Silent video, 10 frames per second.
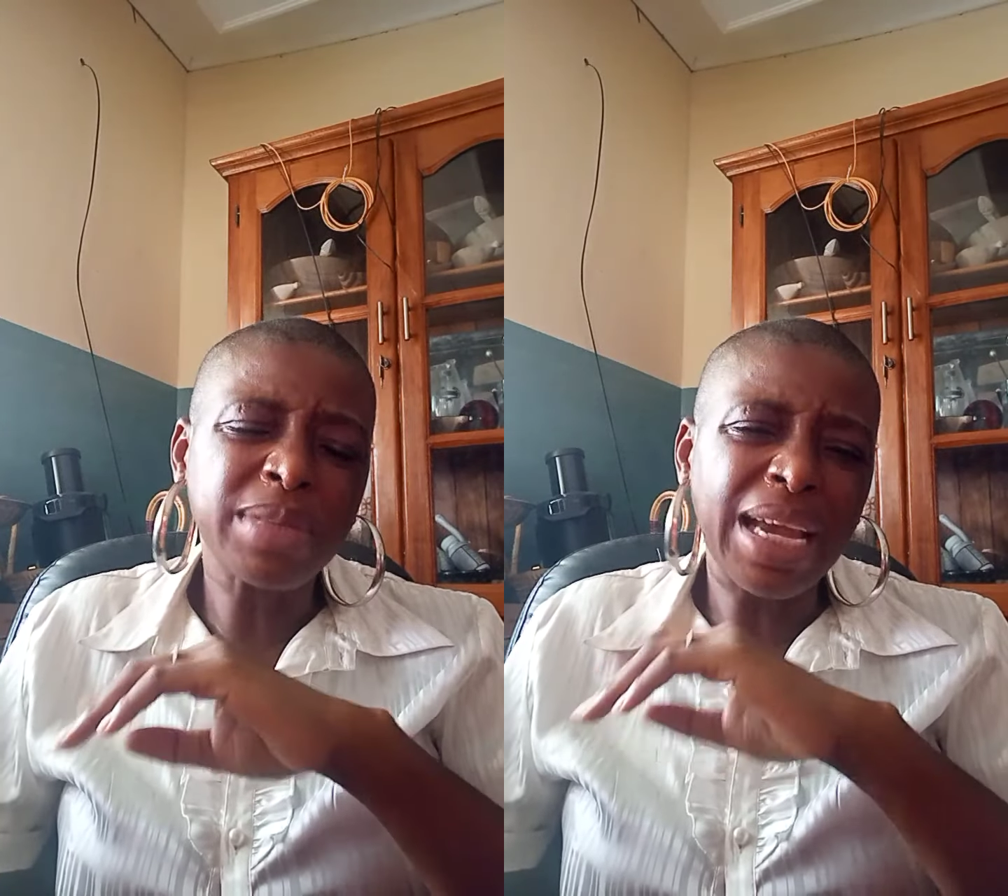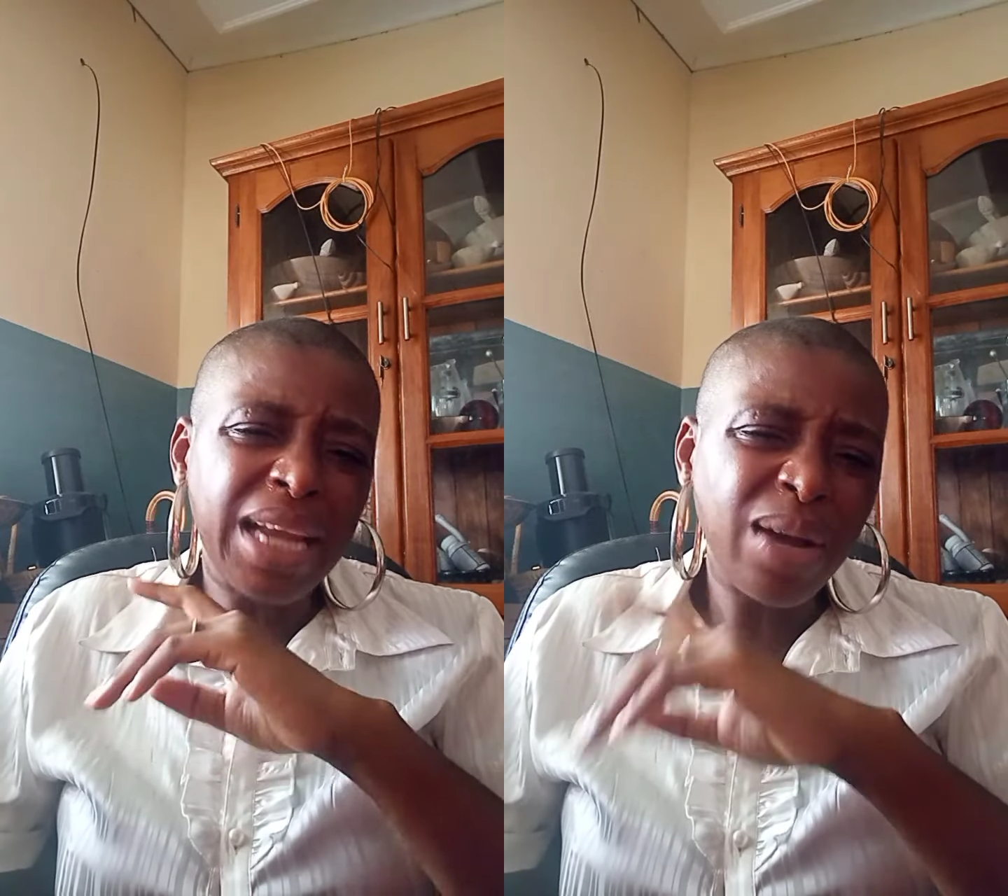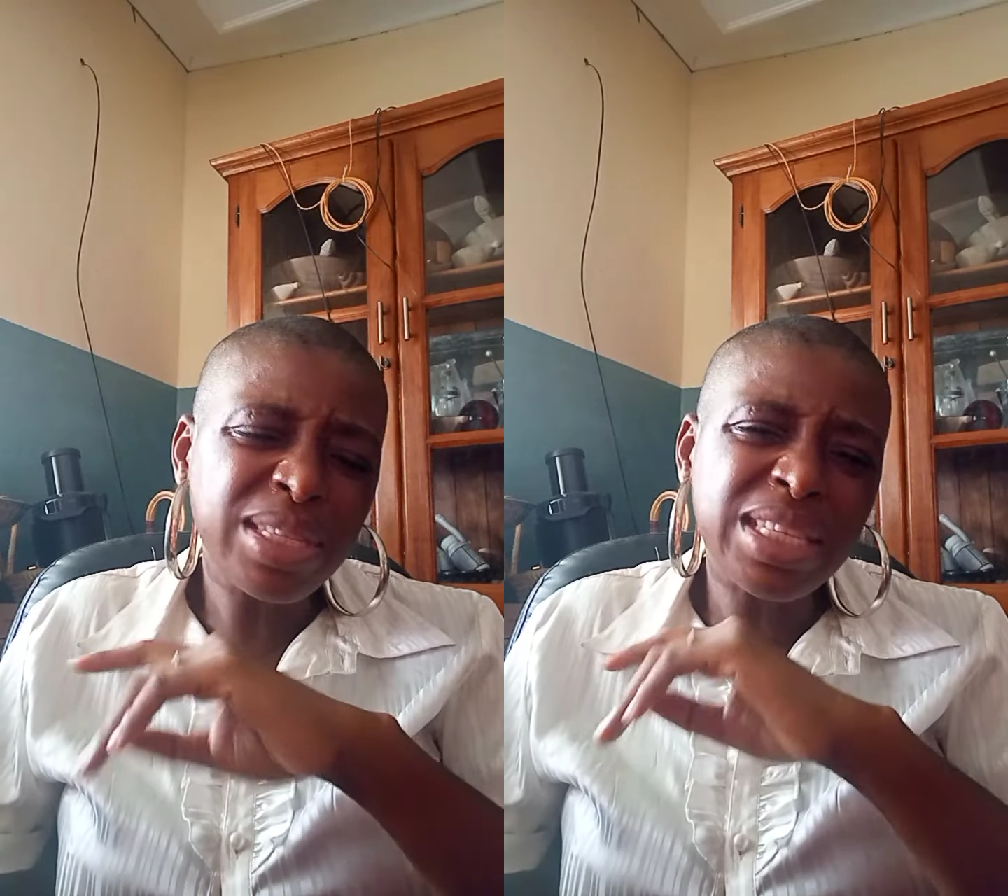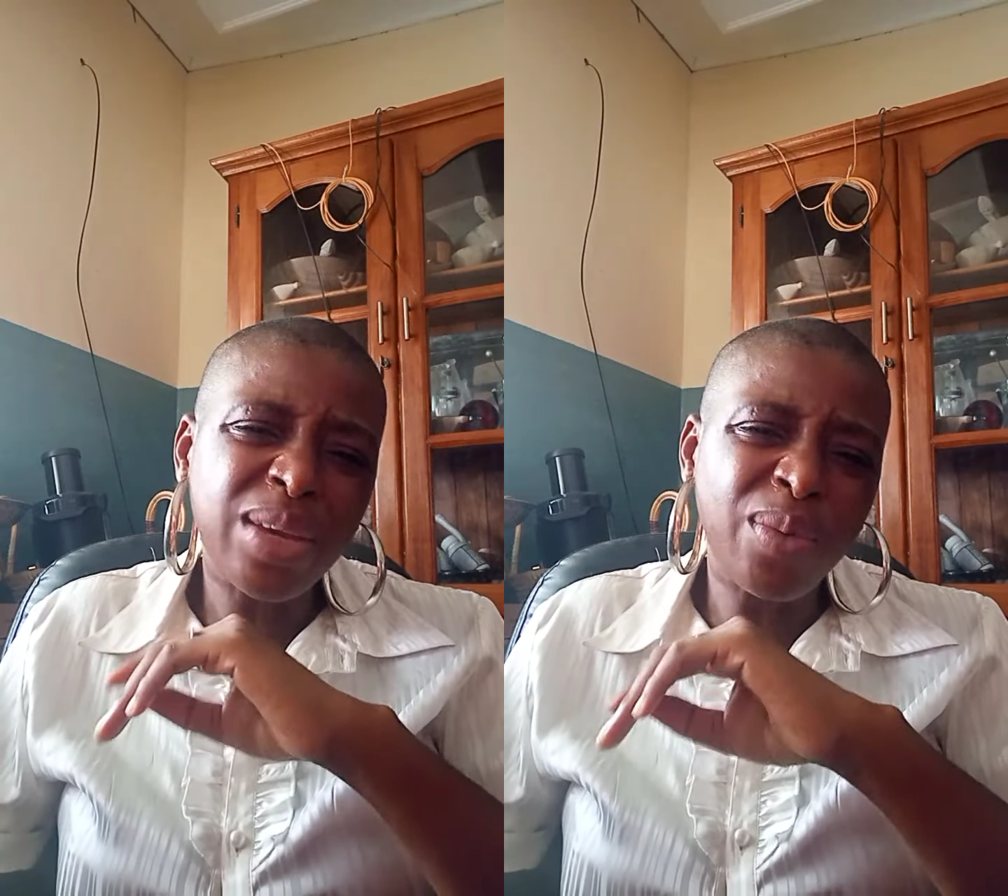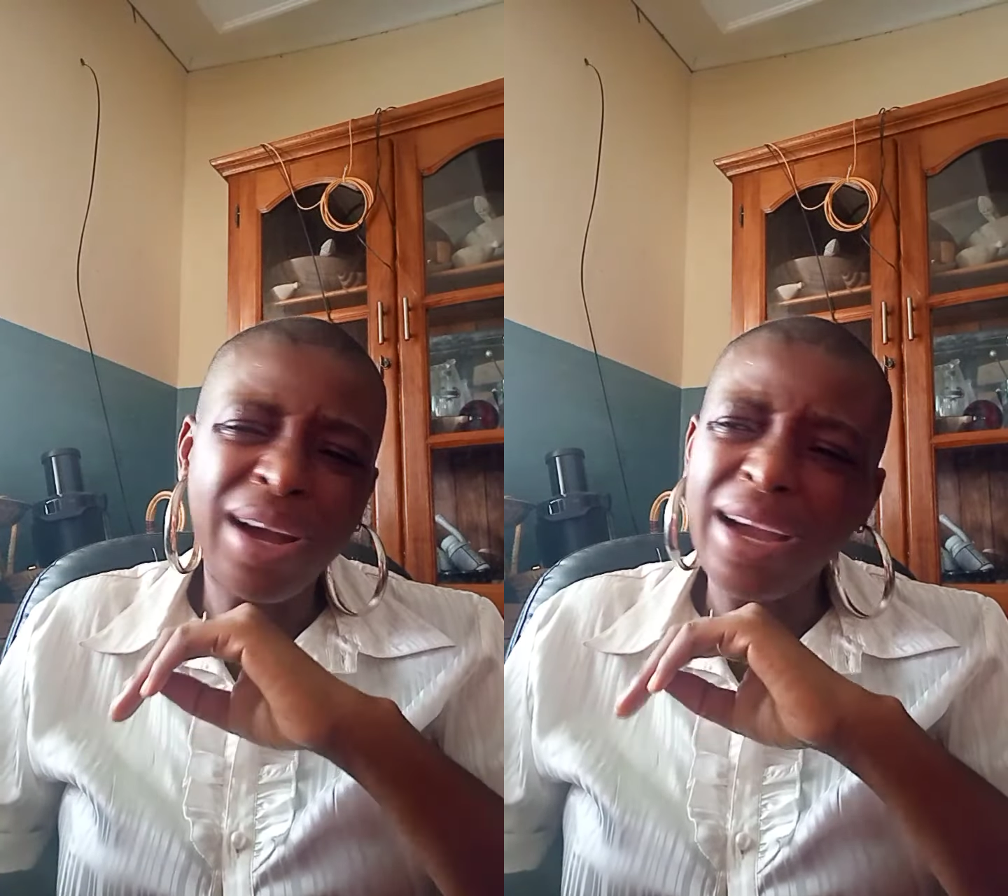I now see
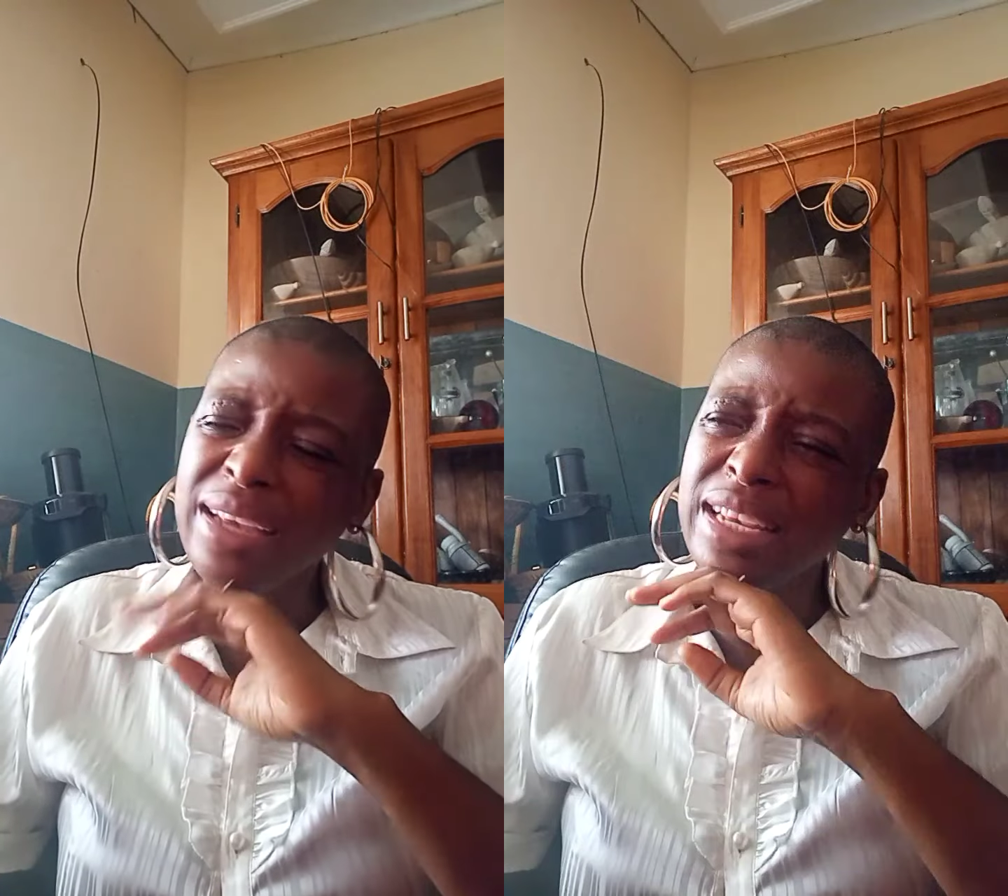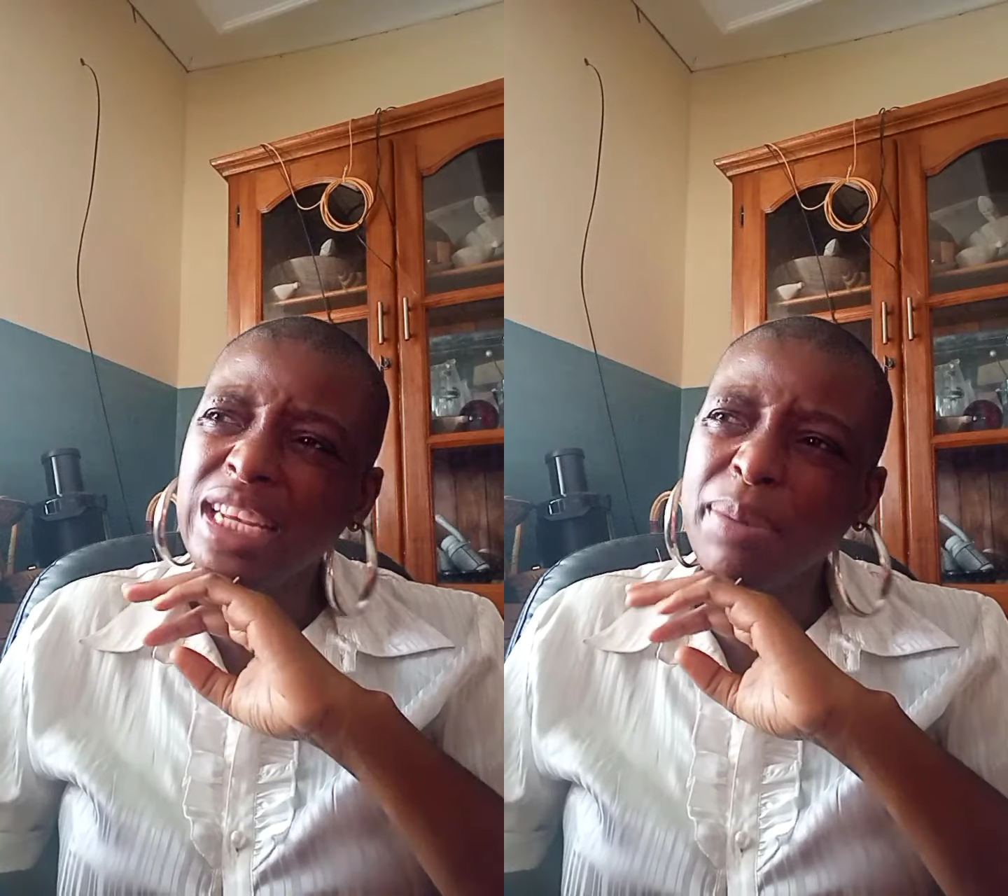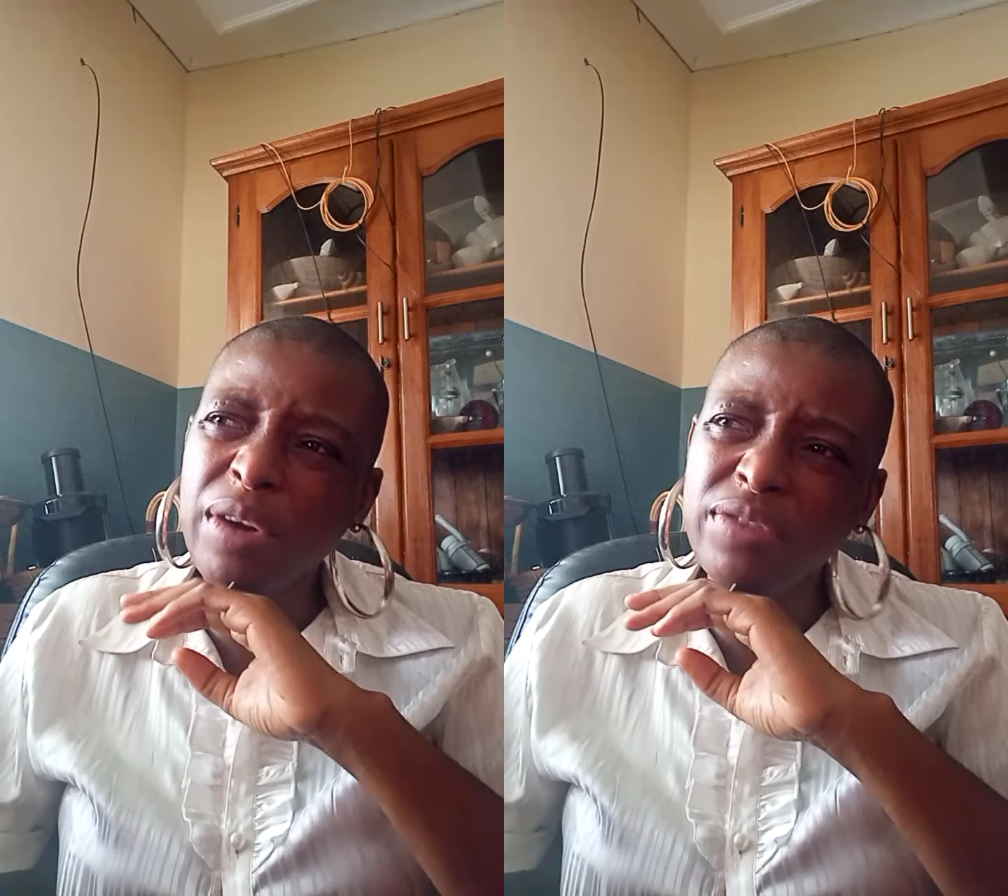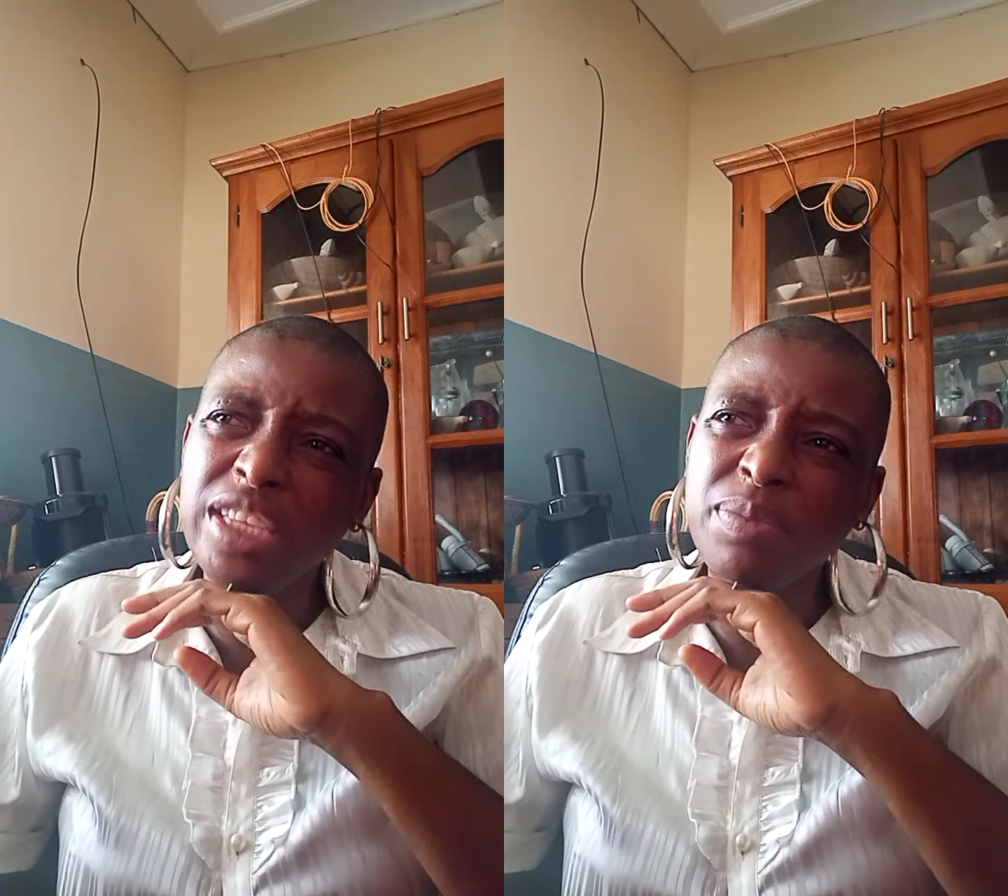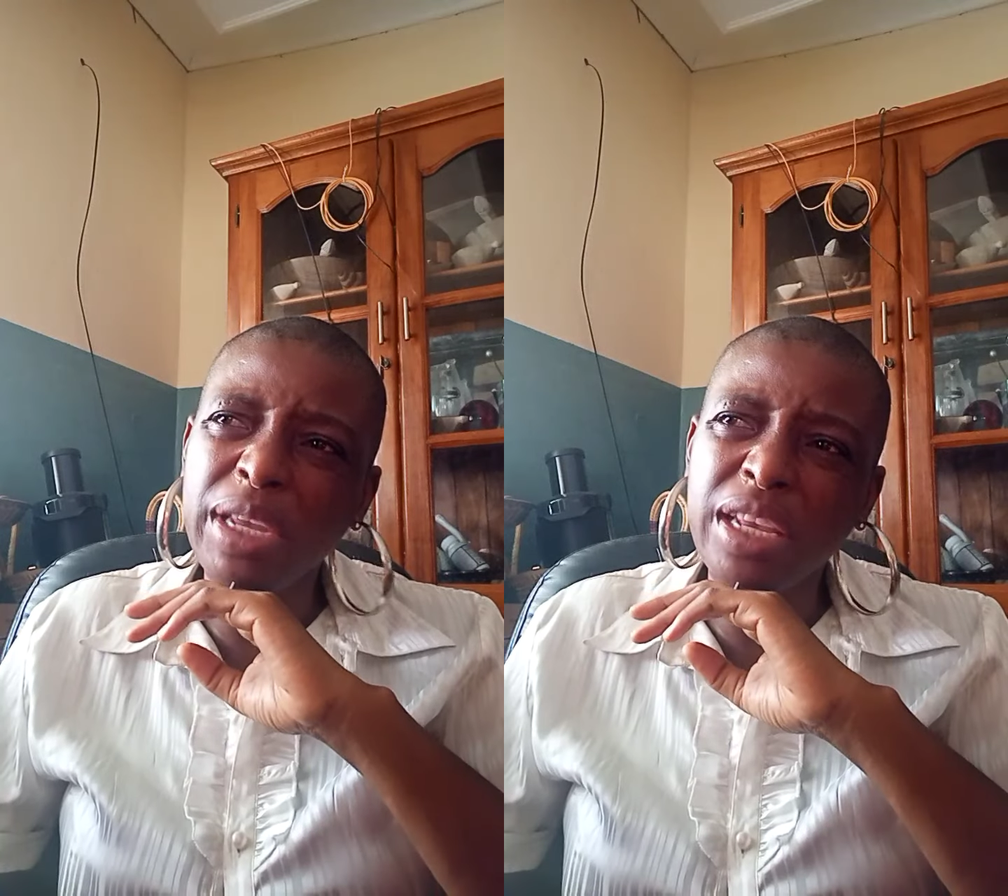why the name of this
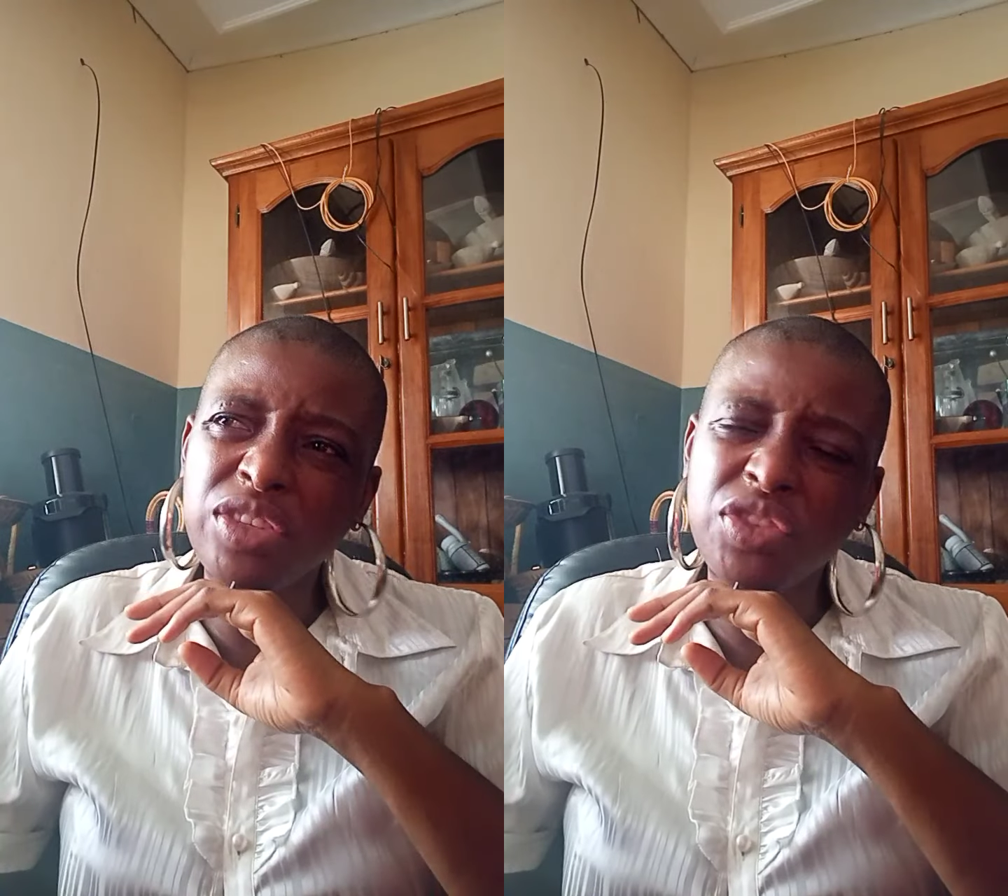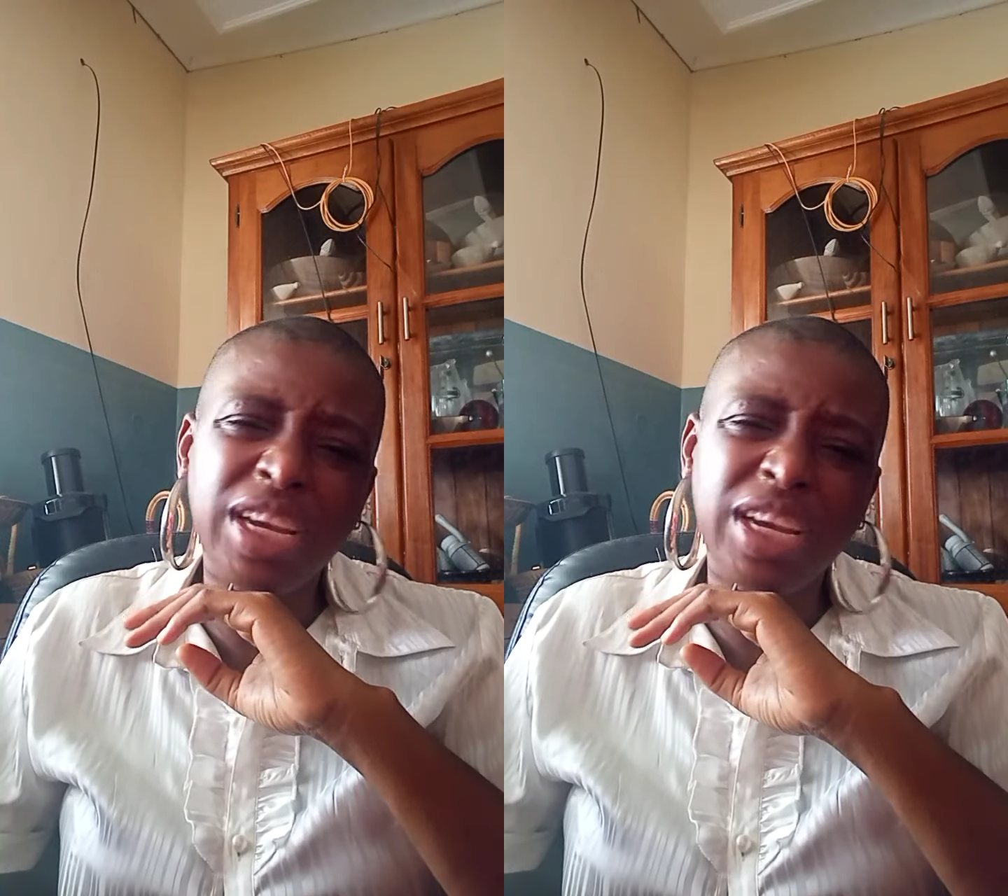ministry